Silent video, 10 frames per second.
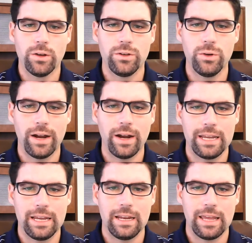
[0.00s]
do I
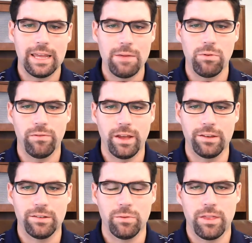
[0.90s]
need Gable
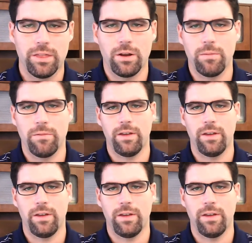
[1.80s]
Vents with the Therma